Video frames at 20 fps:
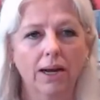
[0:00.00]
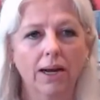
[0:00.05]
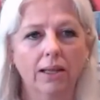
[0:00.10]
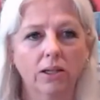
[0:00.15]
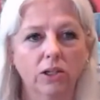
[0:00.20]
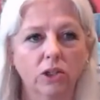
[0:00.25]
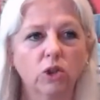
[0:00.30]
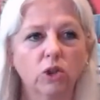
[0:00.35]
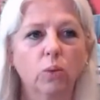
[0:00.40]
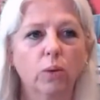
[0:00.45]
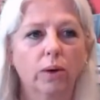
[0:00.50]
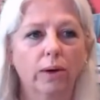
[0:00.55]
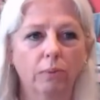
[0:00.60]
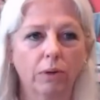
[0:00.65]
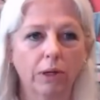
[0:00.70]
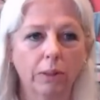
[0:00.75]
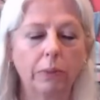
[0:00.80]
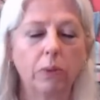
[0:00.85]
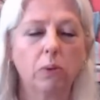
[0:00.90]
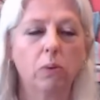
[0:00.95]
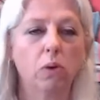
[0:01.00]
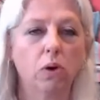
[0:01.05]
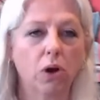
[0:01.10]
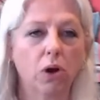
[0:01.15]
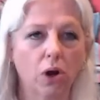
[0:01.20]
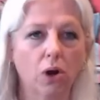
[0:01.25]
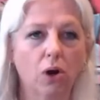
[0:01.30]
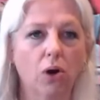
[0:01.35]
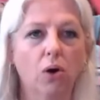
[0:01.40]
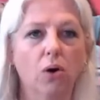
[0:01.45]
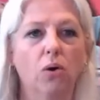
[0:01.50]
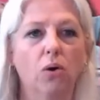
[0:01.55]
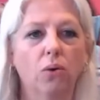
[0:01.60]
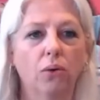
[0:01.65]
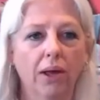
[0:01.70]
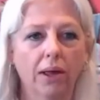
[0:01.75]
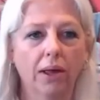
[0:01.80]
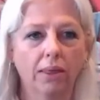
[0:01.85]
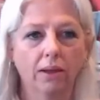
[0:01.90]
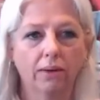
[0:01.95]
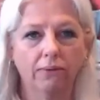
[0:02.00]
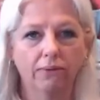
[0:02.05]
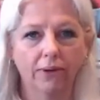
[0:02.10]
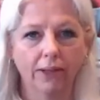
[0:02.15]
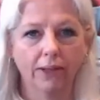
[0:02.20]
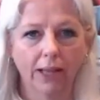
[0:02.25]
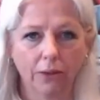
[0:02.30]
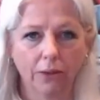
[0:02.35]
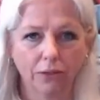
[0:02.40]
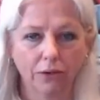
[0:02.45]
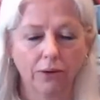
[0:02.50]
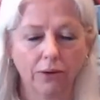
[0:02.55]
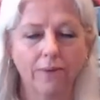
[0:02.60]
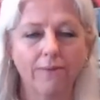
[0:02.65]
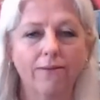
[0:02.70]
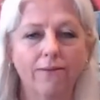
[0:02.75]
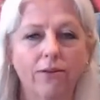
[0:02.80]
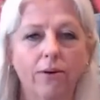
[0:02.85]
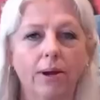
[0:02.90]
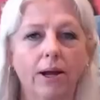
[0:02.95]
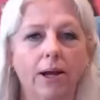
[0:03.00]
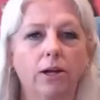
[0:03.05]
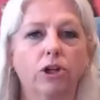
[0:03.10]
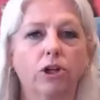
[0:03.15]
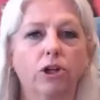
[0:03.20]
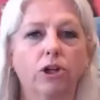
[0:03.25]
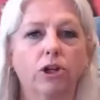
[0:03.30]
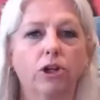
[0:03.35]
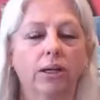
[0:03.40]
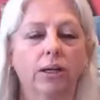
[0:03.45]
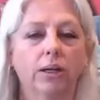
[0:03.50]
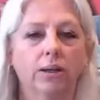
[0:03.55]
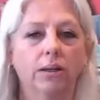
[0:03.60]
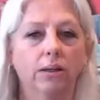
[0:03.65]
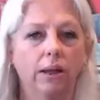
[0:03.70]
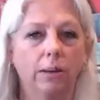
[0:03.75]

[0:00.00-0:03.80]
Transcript: This is where people will go and they'll fill out their information,